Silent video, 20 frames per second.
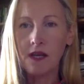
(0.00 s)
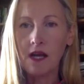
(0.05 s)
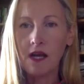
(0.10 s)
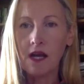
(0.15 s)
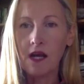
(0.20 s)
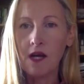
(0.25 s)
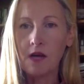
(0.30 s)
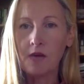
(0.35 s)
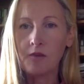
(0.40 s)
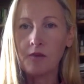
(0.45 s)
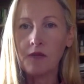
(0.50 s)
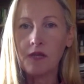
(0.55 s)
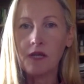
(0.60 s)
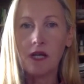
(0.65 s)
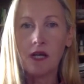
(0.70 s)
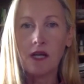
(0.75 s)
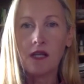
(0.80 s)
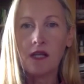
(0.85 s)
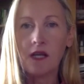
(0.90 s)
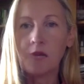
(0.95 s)
a
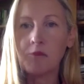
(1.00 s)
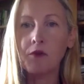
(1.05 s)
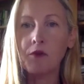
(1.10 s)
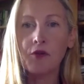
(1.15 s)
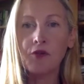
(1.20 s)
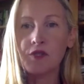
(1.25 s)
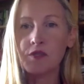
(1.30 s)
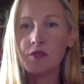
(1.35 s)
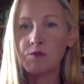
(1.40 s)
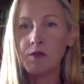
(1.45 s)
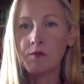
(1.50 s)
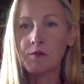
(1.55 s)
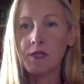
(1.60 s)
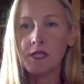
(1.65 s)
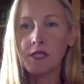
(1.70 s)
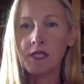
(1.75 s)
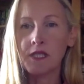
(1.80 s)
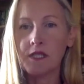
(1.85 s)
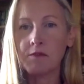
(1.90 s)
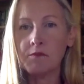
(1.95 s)
modern
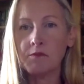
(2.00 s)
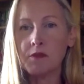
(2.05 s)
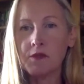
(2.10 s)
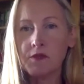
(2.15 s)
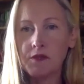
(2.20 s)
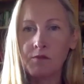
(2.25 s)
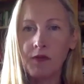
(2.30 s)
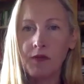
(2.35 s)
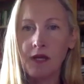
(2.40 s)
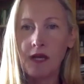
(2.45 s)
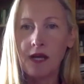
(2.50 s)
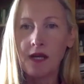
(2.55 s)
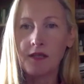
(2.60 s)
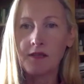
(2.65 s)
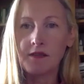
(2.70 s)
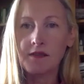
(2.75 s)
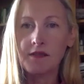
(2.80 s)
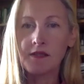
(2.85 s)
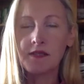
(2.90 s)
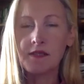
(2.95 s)
woman and a modern
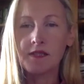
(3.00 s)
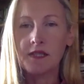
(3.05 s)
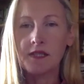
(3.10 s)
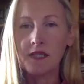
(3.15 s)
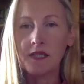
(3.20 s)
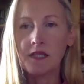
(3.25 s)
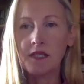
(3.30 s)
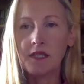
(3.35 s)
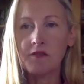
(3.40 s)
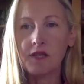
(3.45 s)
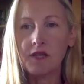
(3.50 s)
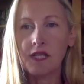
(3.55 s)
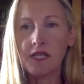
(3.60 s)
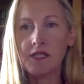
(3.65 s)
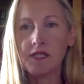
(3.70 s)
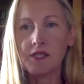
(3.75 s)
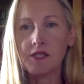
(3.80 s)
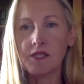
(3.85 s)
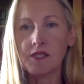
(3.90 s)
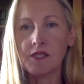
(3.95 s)
man in a
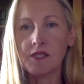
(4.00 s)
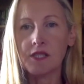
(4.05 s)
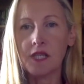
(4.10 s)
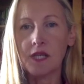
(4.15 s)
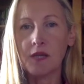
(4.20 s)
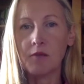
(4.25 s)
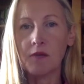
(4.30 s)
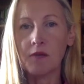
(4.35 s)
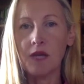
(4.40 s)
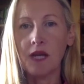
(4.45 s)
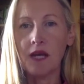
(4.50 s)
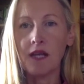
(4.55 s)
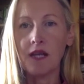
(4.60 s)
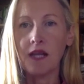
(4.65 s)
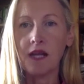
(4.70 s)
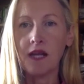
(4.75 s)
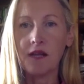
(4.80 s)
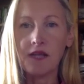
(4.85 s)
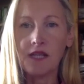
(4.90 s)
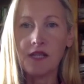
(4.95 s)
relationship, and
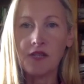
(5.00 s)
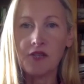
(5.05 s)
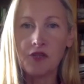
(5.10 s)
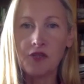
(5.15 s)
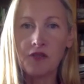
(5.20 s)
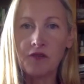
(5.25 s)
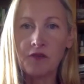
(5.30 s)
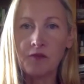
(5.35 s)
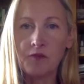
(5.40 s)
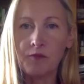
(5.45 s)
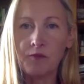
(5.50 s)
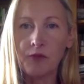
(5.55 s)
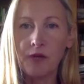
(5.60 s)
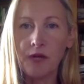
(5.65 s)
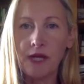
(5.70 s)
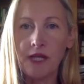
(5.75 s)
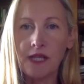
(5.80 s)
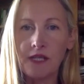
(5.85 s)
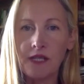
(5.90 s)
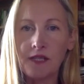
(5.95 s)
how they're driven
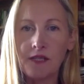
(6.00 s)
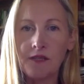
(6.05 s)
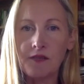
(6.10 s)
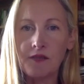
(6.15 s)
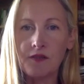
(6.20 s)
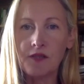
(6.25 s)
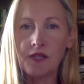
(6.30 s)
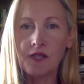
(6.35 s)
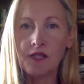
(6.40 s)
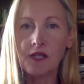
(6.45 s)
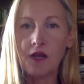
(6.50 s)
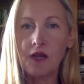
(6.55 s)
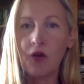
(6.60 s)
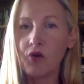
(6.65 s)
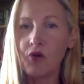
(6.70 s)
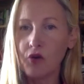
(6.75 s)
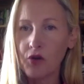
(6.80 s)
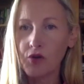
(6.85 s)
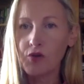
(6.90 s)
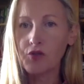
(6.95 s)
by the
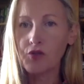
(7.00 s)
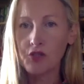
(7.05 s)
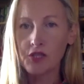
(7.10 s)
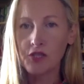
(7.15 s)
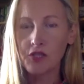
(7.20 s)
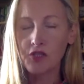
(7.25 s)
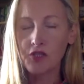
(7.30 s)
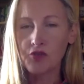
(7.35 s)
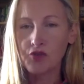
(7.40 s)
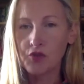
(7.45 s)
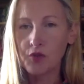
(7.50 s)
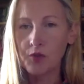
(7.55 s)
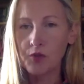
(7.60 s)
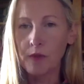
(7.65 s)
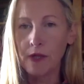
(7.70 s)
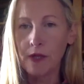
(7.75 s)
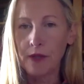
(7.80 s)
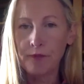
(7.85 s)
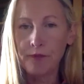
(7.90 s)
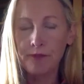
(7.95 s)
unconscious
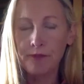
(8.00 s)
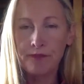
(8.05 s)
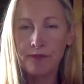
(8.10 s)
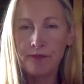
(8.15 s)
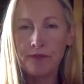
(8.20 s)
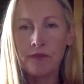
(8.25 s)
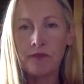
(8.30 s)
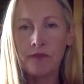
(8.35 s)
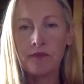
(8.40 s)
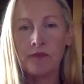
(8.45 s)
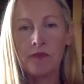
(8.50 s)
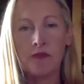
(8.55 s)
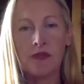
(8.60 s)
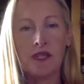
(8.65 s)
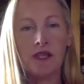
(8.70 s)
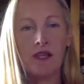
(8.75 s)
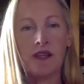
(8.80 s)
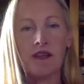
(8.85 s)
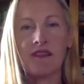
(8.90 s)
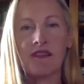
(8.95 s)
trauma.
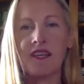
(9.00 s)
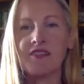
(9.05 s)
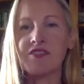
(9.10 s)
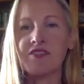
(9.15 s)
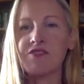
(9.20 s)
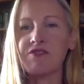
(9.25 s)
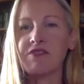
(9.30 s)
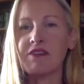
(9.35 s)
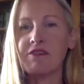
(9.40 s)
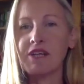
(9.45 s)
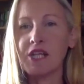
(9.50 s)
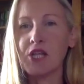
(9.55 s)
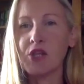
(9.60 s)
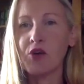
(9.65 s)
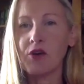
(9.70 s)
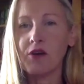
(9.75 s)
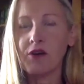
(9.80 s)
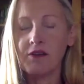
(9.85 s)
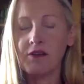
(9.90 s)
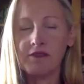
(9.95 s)
That's a very
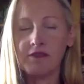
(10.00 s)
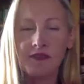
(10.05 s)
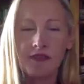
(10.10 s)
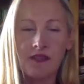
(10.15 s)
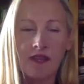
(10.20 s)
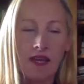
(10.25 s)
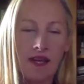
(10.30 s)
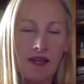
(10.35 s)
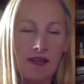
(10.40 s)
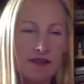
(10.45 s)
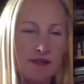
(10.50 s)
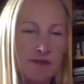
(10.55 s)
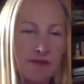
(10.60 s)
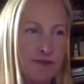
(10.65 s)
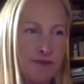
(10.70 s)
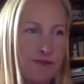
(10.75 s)
long answer, Ed.